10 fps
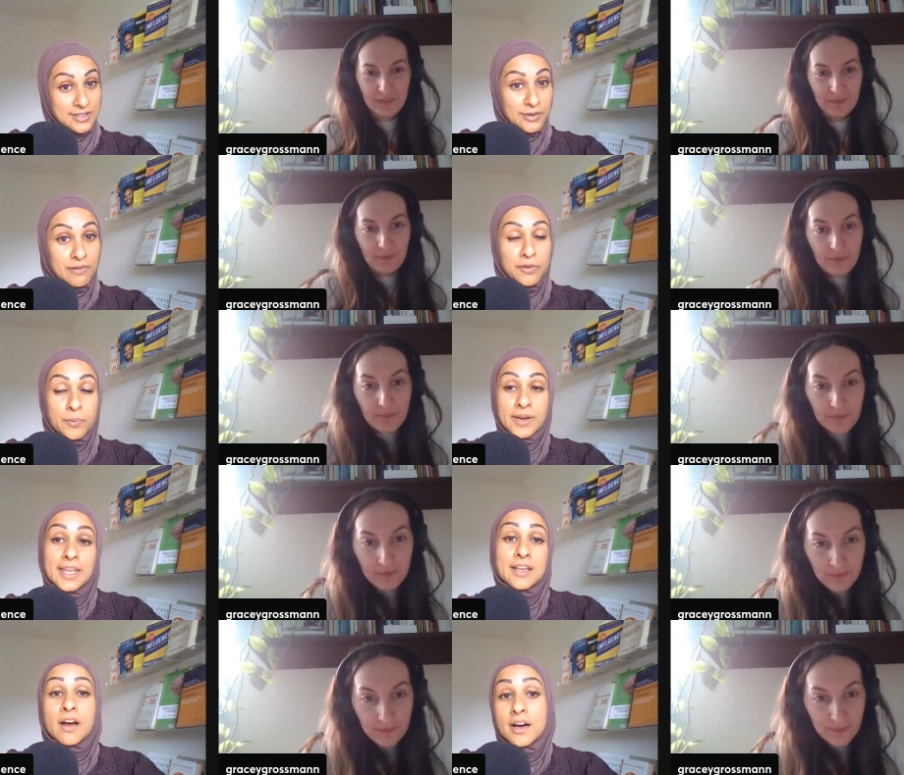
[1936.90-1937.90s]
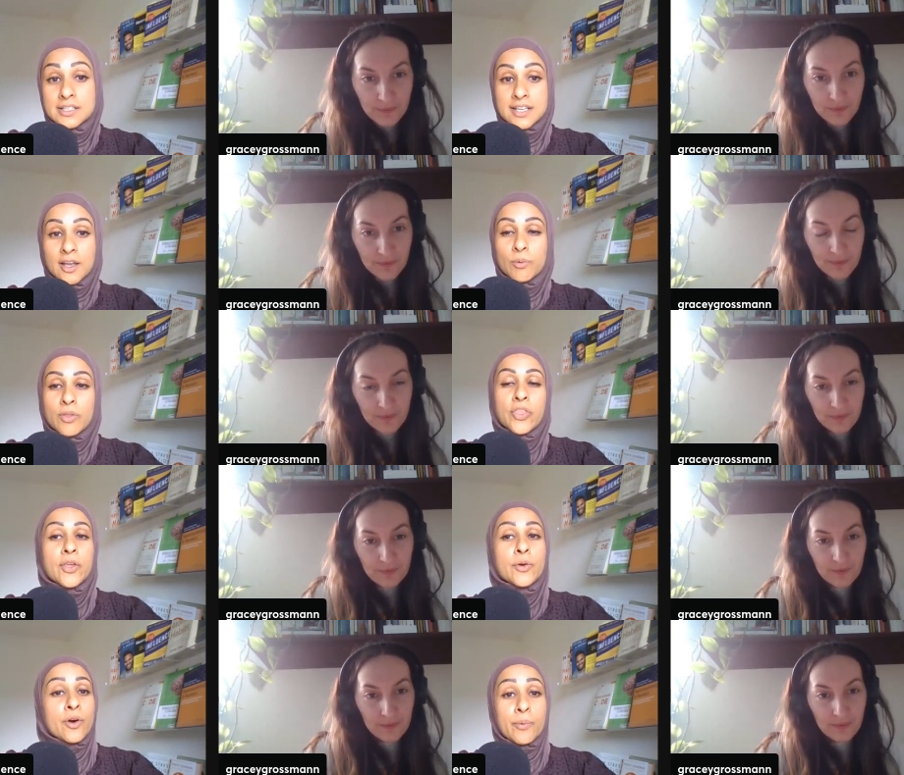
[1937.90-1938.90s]
Speaker 1: you? If they want to get in contact with
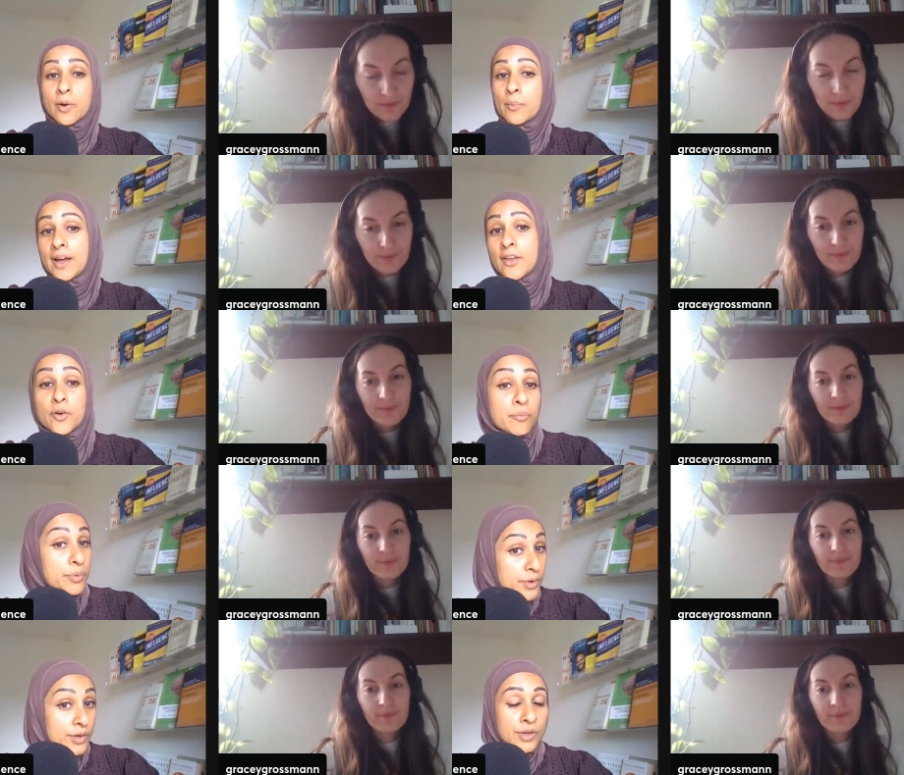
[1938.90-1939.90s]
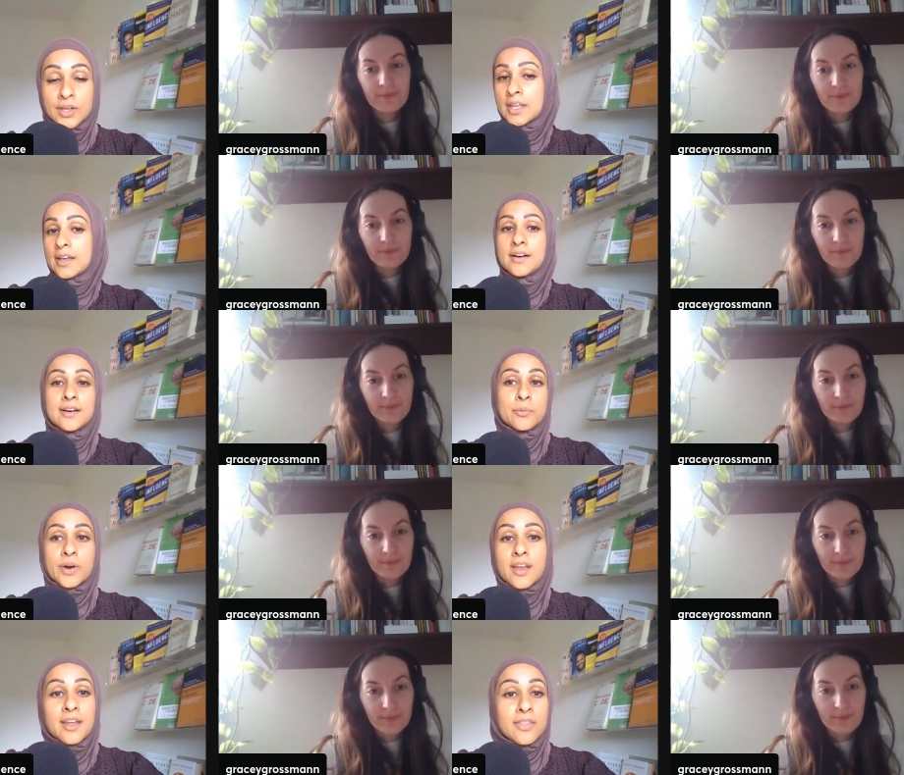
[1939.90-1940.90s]
you or want to buy your book, uh,
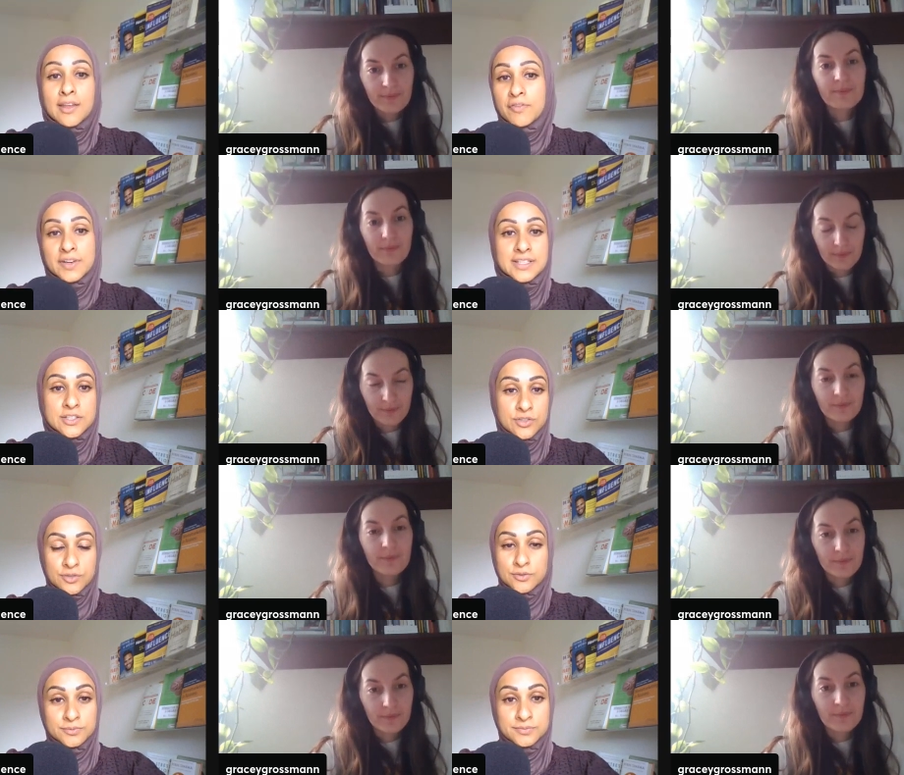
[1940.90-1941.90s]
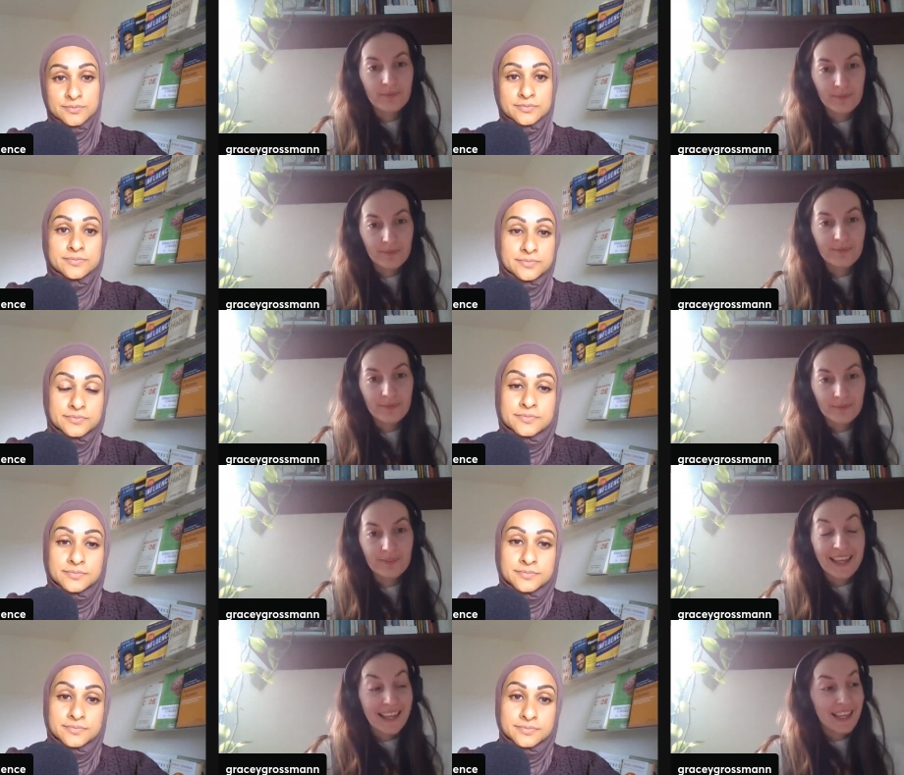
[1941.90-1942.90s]
where can they find you?
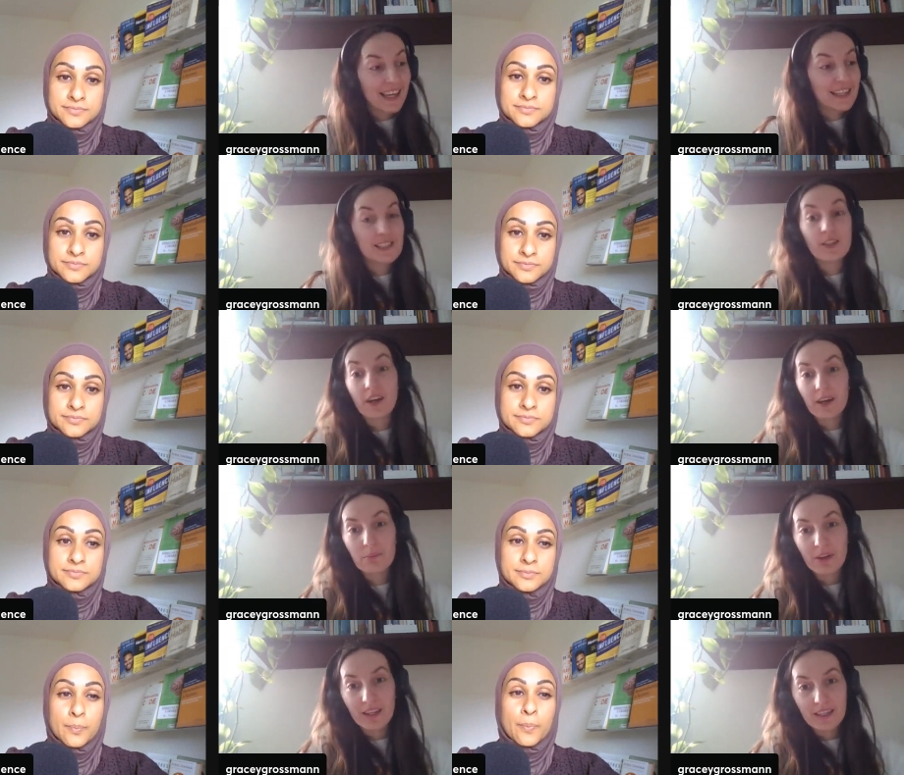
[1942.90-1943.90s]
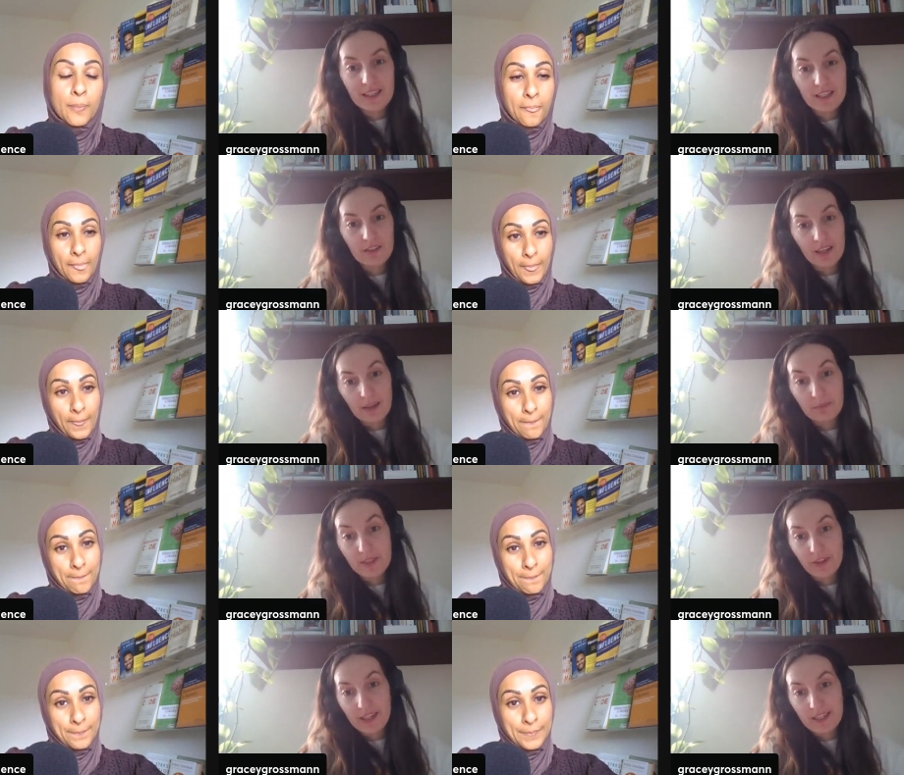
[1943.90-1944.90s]
Speaker 2: Yes, yeah, so I'm on
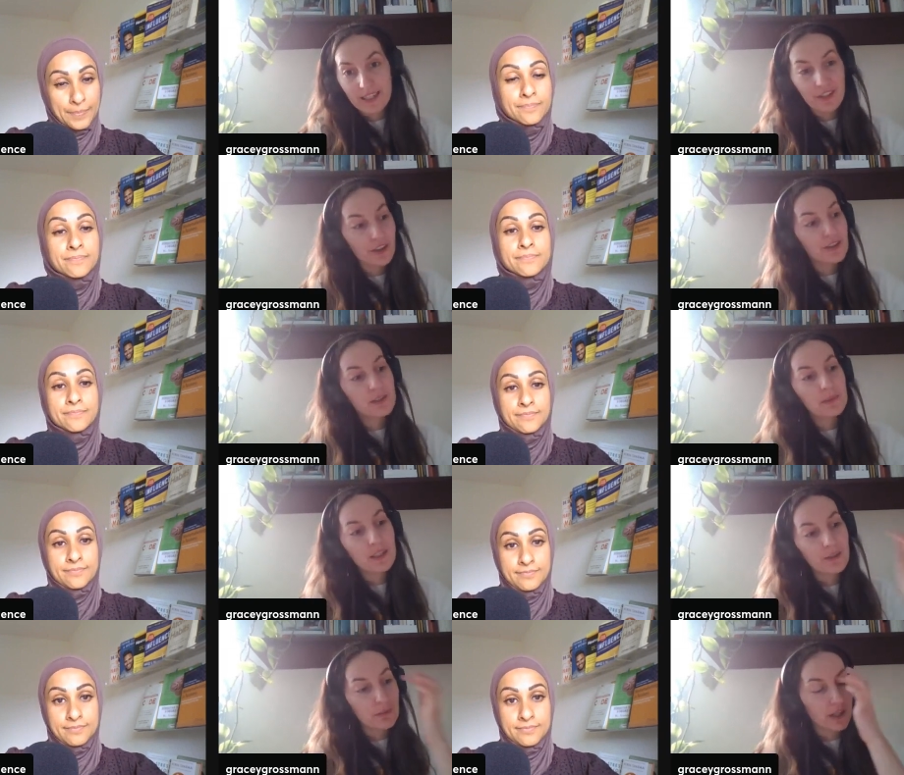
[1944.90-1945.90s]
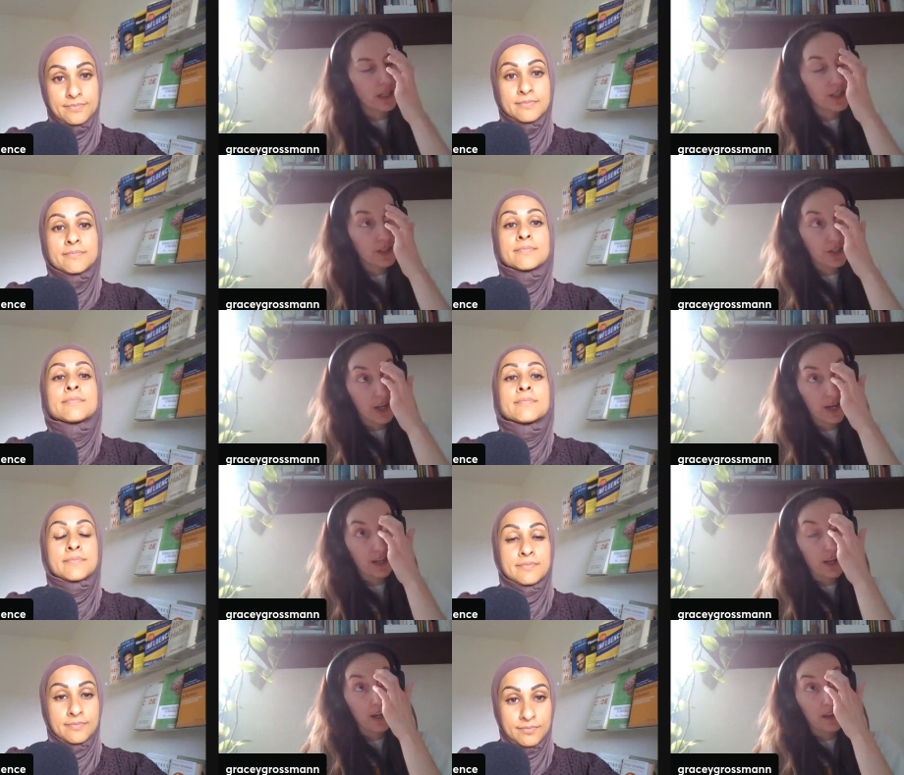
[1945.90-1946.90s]
Instagram's Gracey Grossmann, where I just share
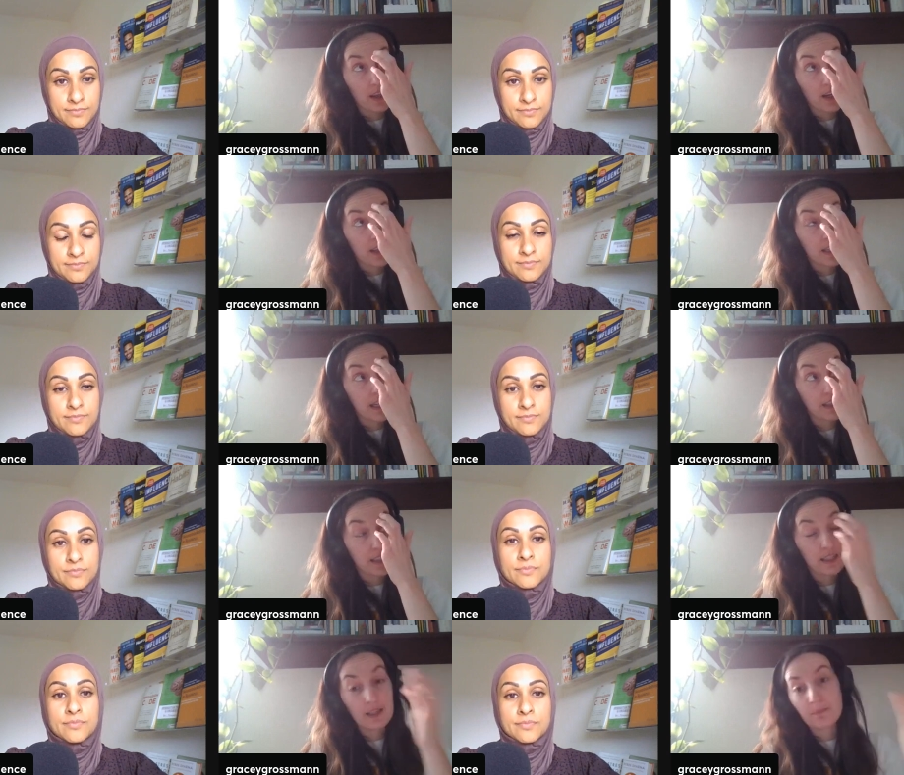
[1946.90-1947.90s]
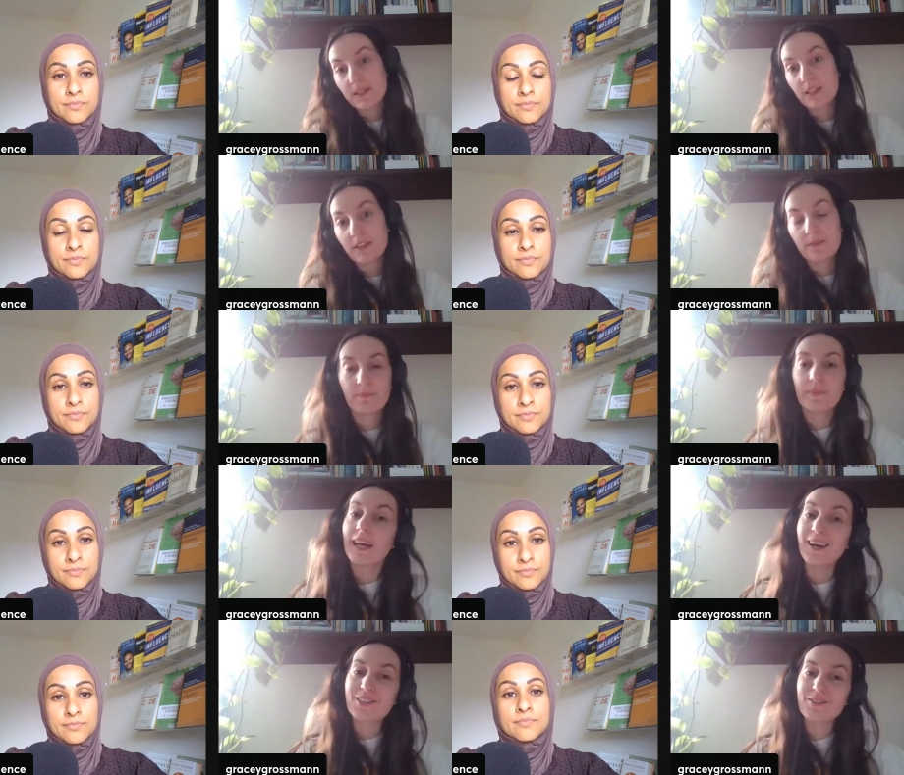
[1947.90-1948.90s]
kind of like daily tips on how to